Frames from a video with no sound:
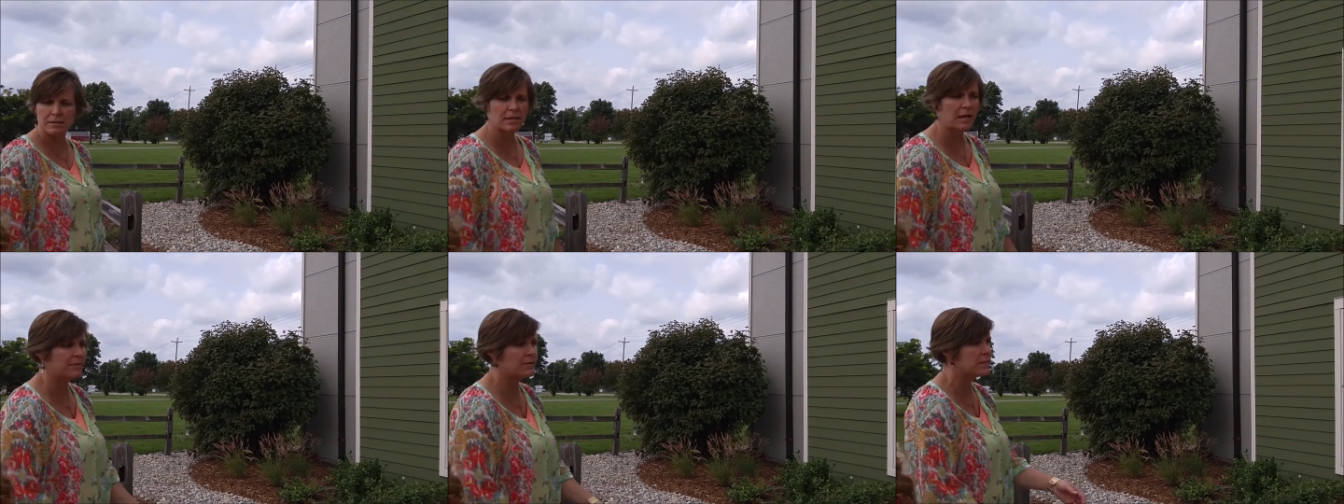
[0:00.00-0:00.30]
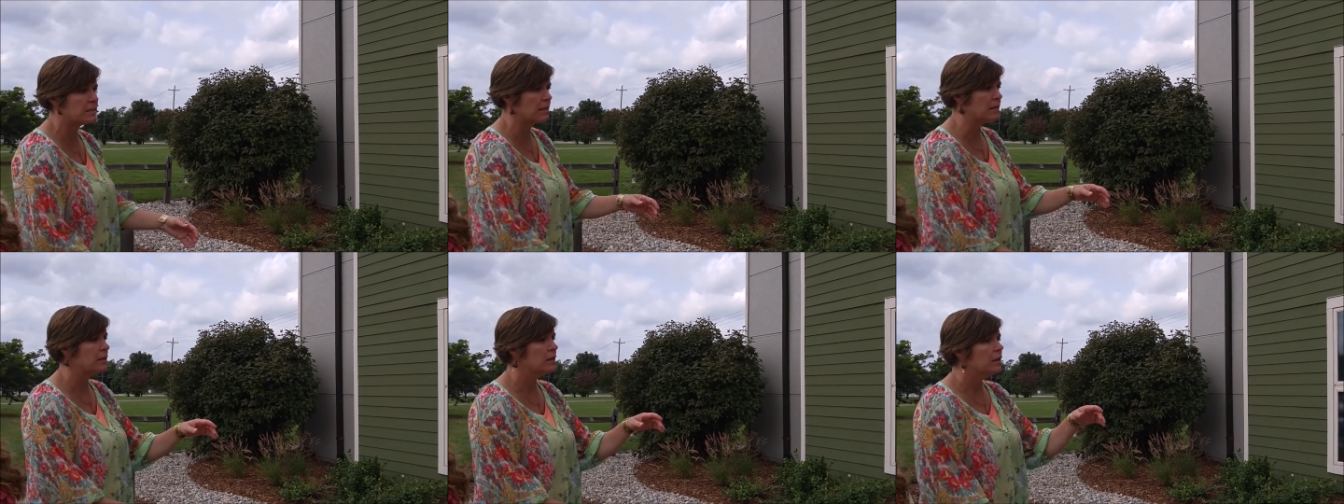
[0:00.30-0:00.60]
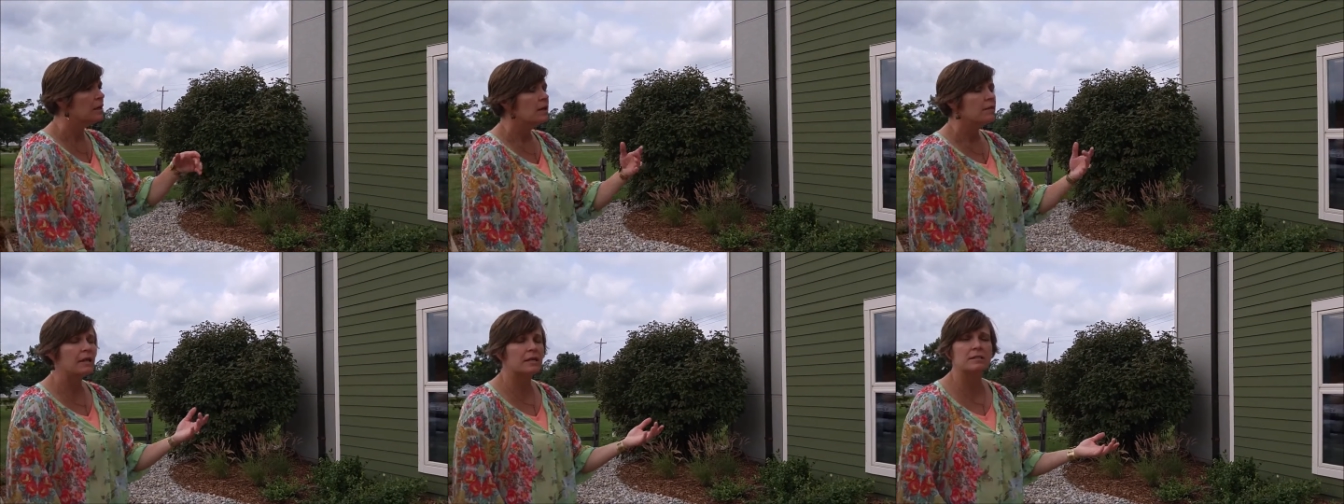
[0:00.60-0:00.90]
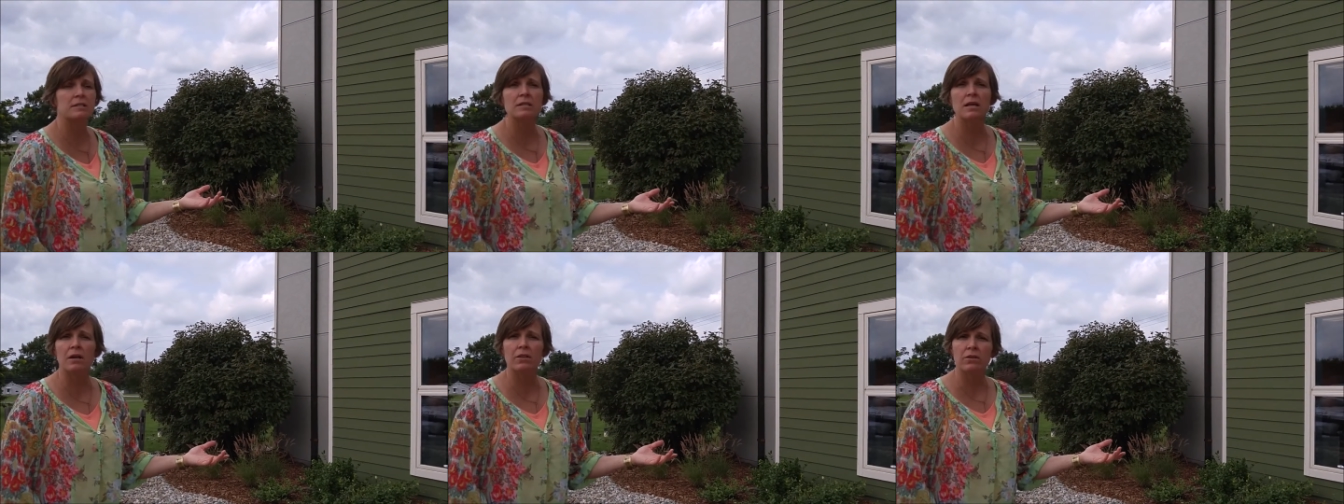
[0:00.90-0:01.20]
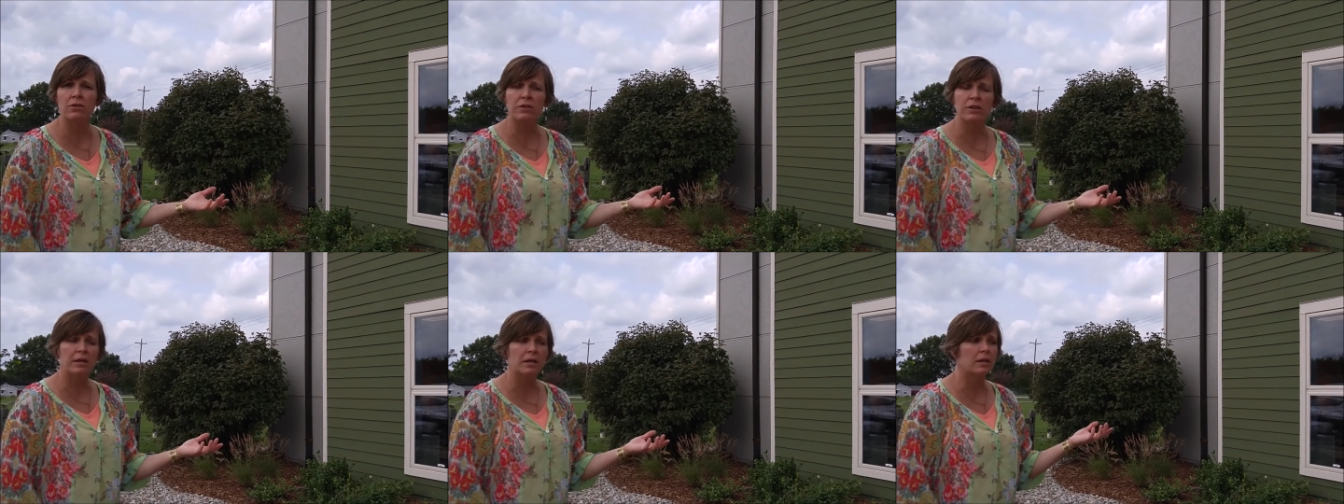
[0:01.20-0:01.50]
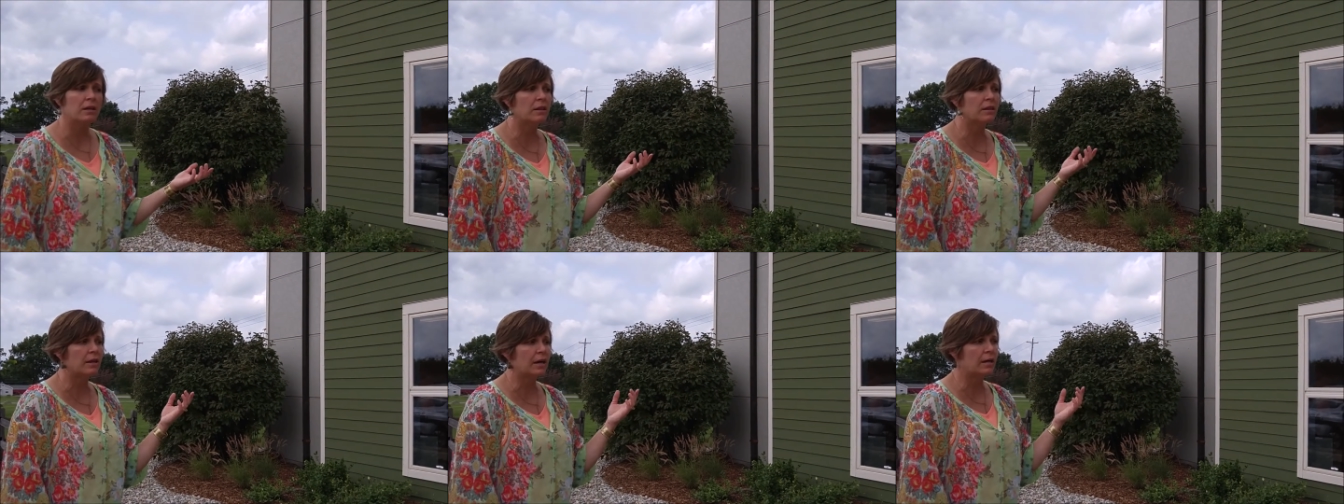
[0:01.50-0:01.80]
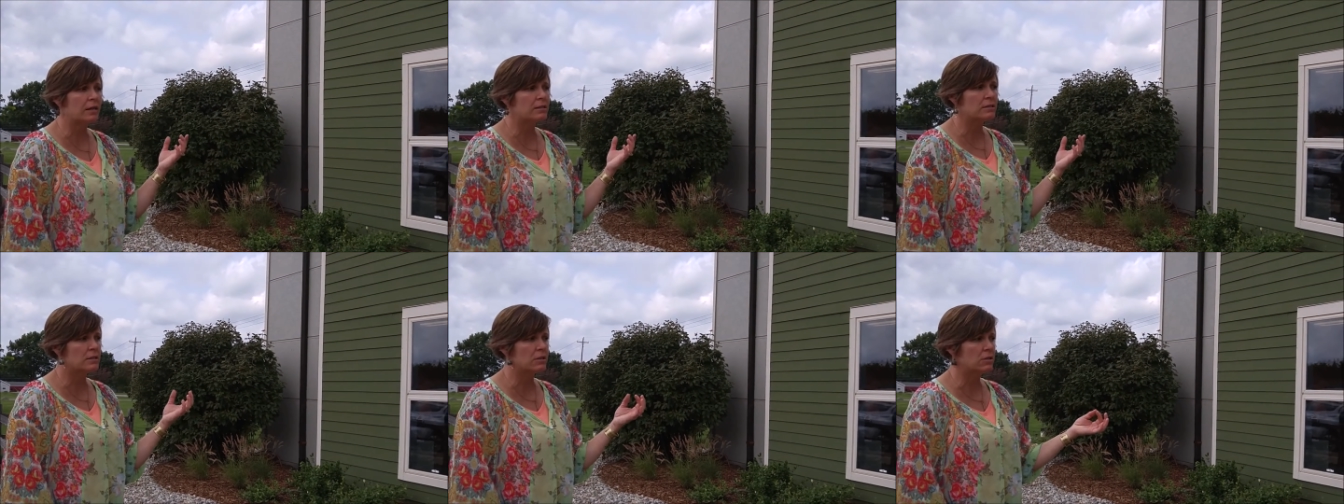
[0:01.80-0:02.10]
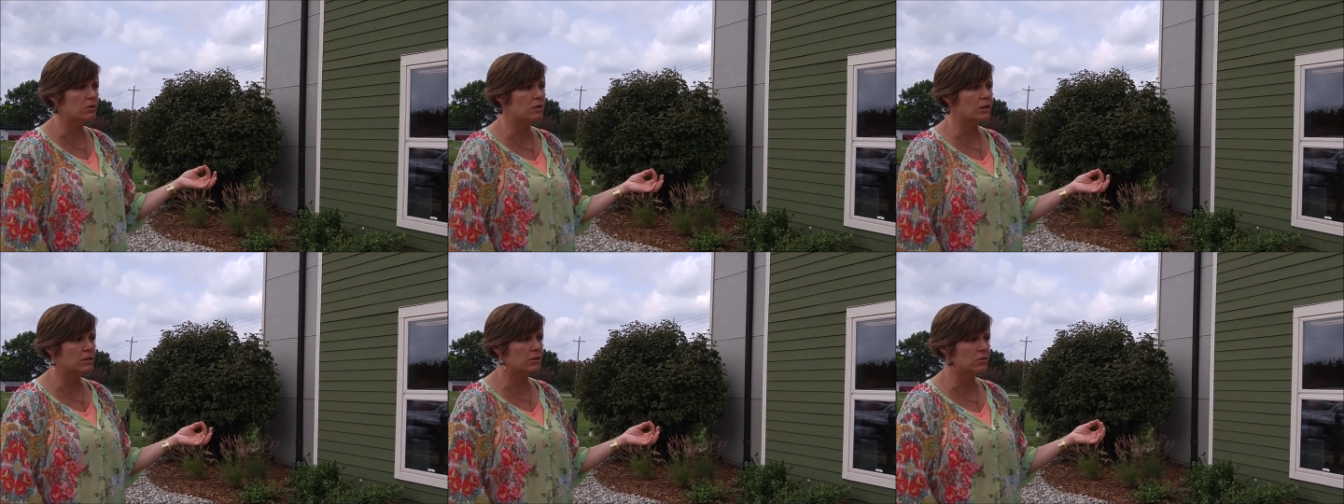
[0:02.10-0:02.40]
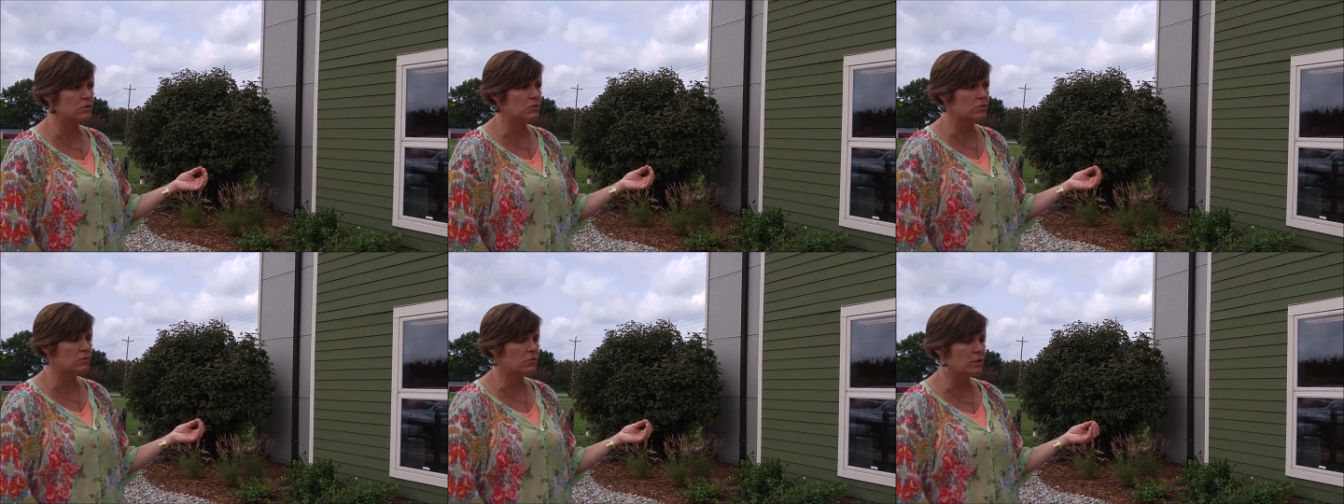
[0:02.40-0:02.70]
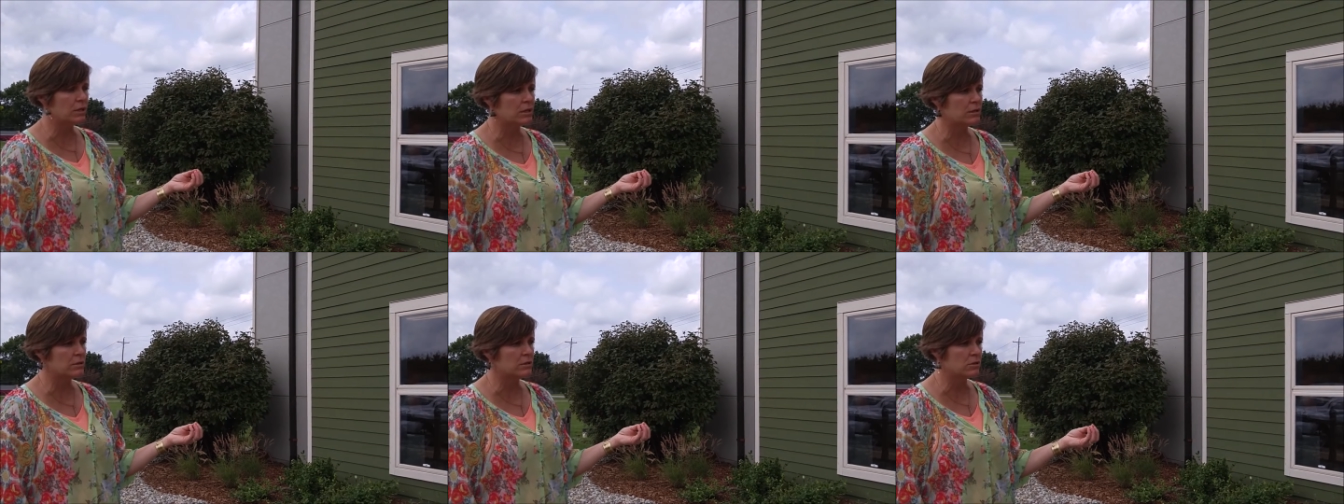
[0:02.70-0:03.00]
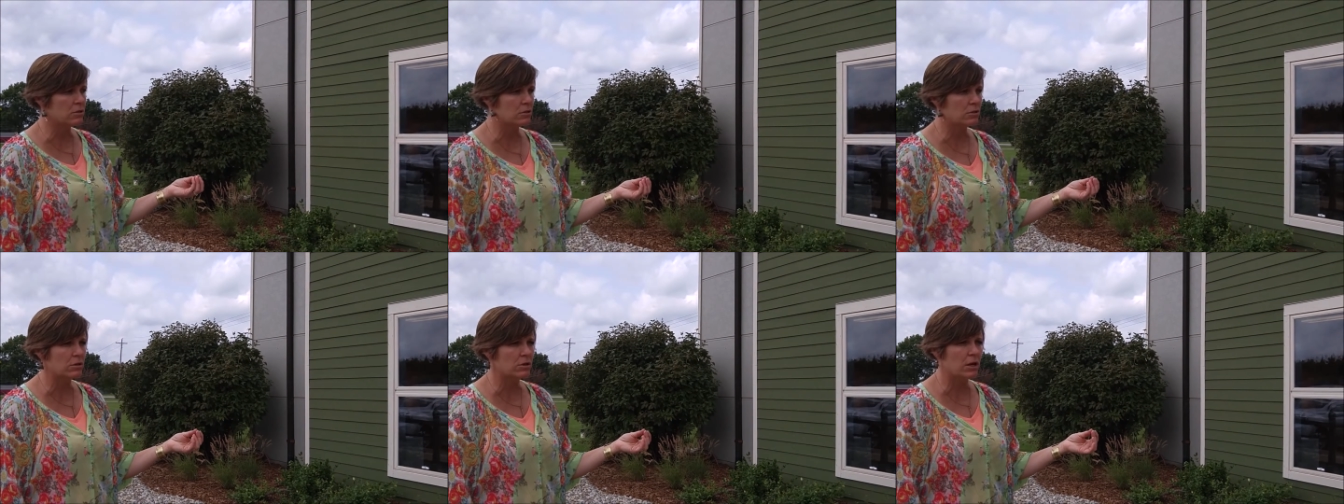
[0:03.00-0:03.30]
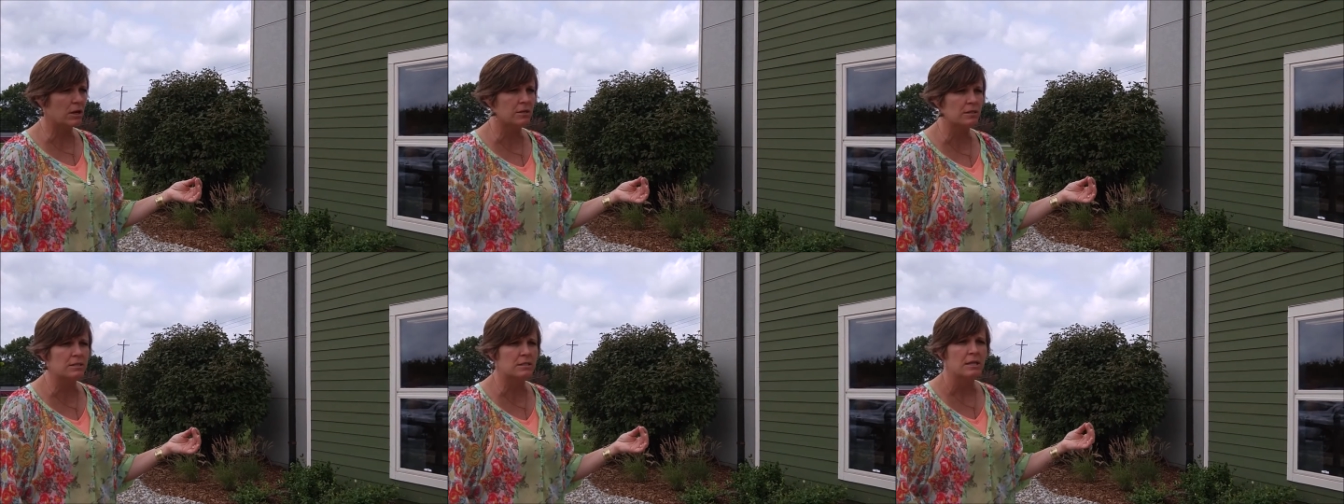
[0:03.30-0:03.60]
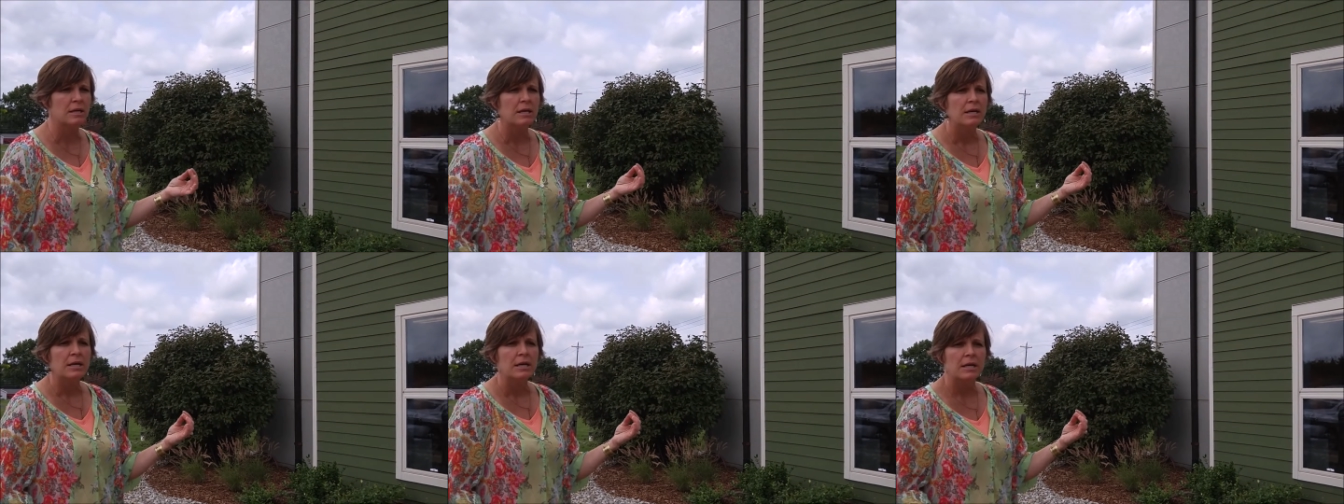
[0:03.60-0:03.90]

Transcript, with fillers: It does have a scent. That's the other thing that you can do in certain gardens